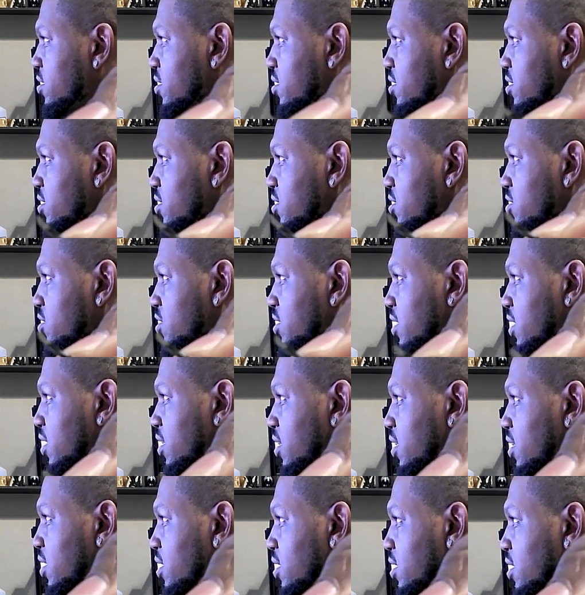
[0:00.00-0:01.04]
You just need a
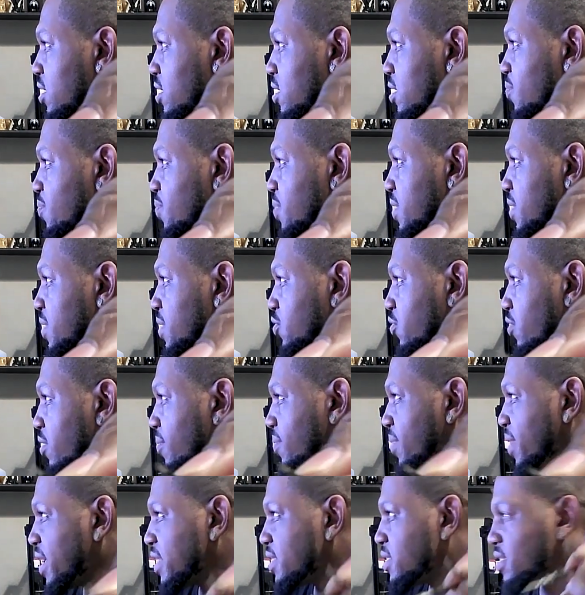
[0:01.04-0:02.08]
little piece crimp,
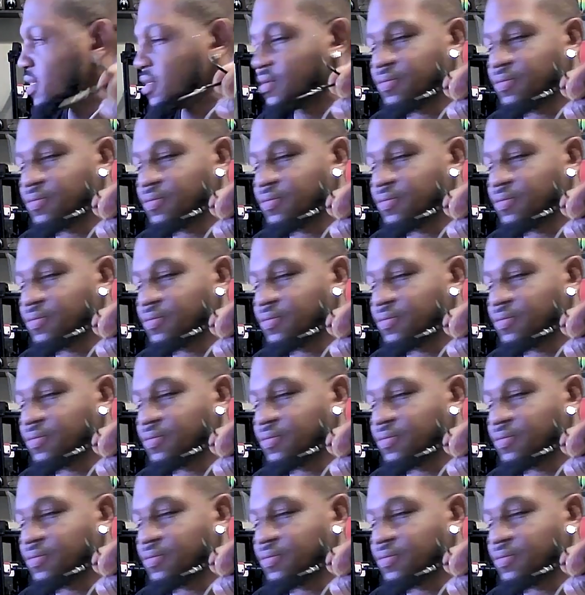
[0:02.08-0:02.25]
that's it.